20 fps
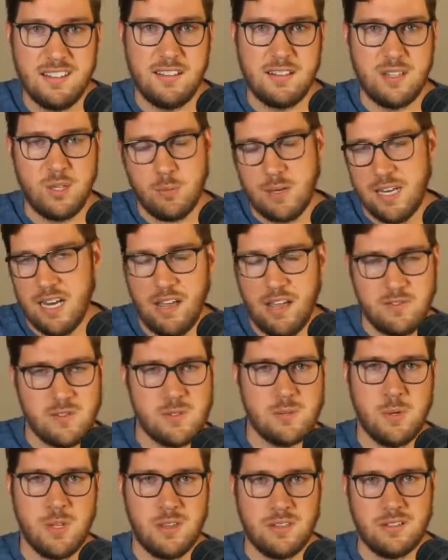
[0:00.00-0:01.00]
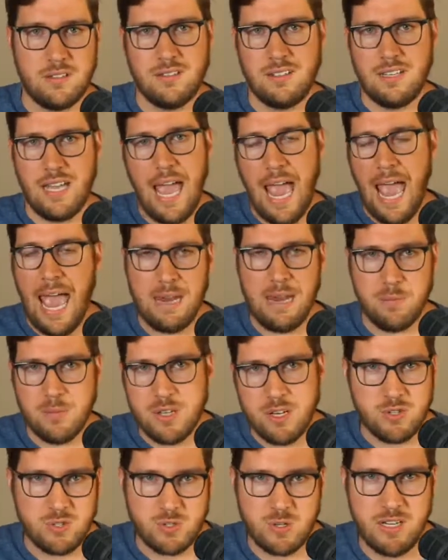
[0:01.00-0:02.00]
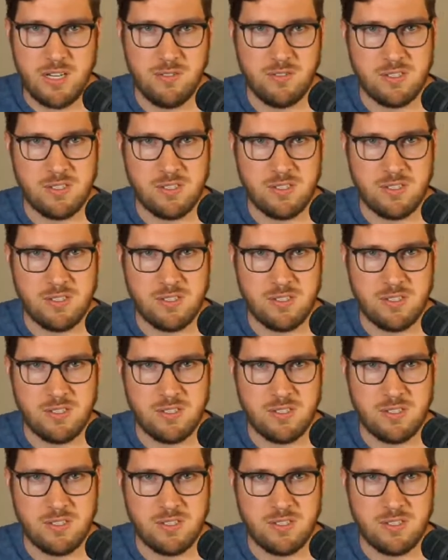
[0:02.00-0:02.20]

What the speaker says: You might have some other administrative